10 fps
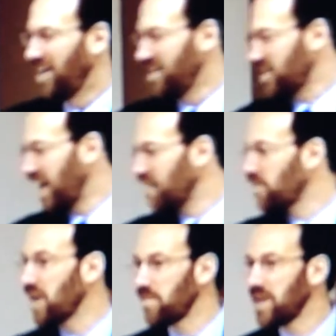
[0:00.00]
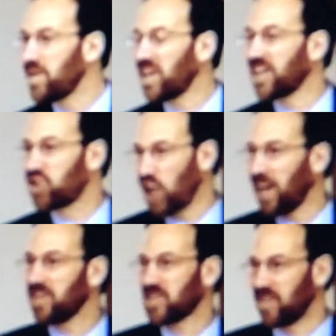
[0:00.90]
Okay. Maybe like
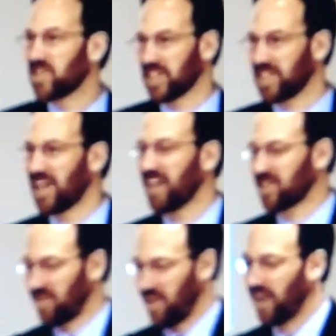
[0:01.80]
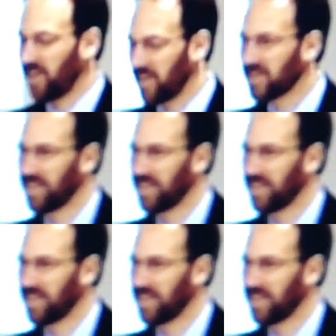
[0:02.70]
jealous of success of others.